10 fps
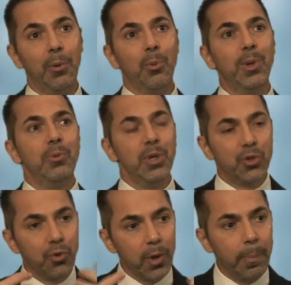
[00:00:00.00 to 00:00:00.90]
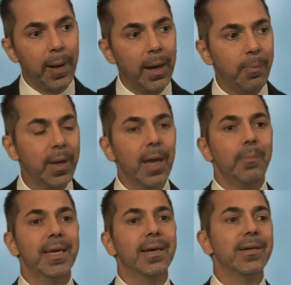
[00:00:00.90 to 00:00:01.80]
we, we trip up
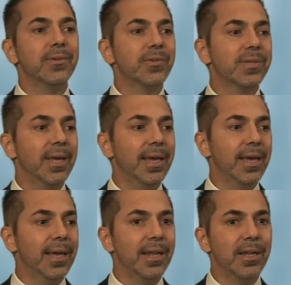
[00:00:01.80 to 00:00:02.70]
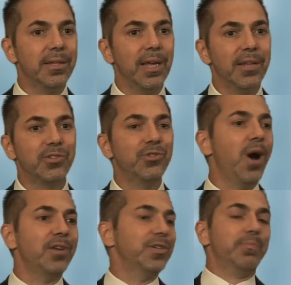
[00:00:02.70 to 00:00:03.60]
because it, it, it's
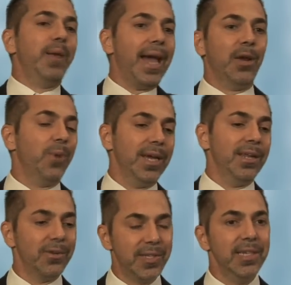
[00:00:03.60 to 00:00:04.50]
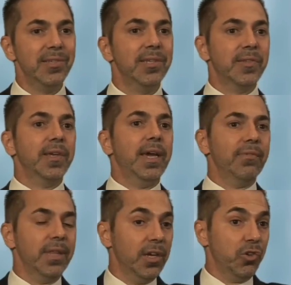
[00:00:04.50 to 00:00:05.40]
not just black and white. You know, it's easy to say
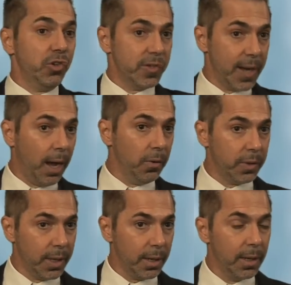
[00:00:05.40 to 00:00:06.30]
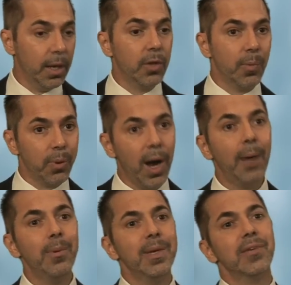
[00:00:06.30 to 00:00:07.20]
everything is just out there. The
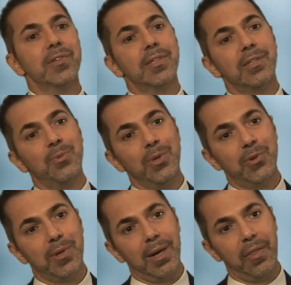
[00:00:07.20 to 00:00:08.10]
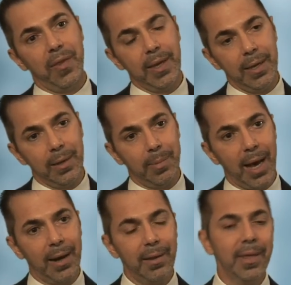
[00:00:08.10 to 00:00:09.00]
problem is, is it's when you start thinking
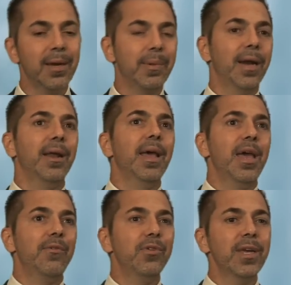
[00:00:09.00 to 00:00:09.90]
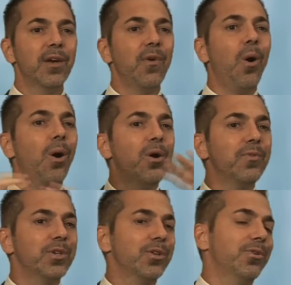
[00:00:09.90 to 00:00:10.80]
about it, think about it. If you think of all of
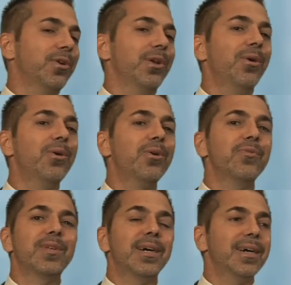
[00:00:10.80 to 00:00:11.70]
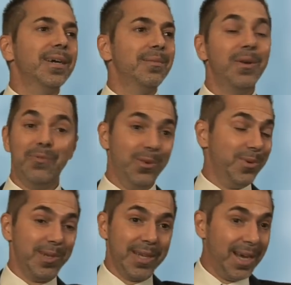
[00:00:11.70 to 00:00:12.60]
eternity, all of time, if there
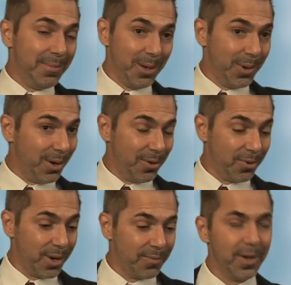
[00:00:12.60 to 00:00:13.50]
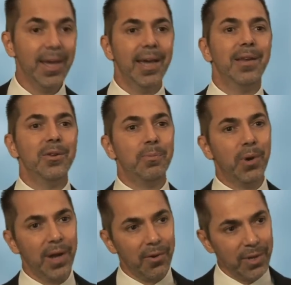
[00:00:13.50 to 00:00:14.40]
was a time that went on forever, and you
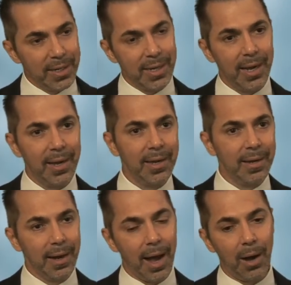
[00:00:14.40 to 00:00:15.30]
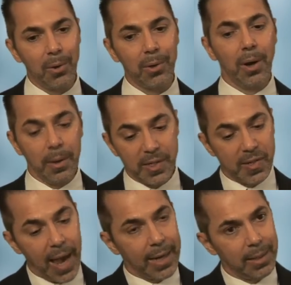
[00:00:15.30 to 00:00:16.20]
put every day and hour and
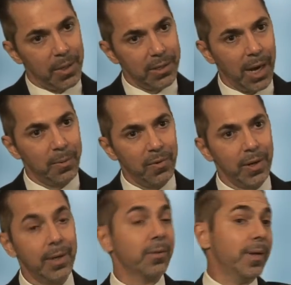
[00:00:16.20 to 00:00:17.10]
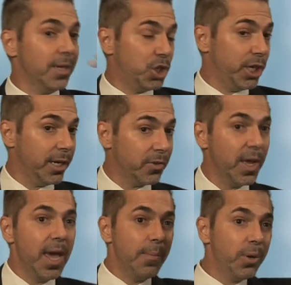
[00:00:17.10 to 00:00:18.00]
stack them on top of one another like chairs,
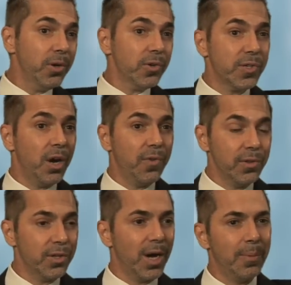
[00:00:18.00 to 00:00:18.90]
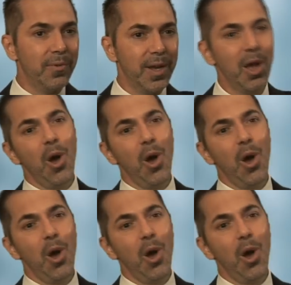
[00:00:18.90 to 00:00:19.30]
and put yourself on the top of it,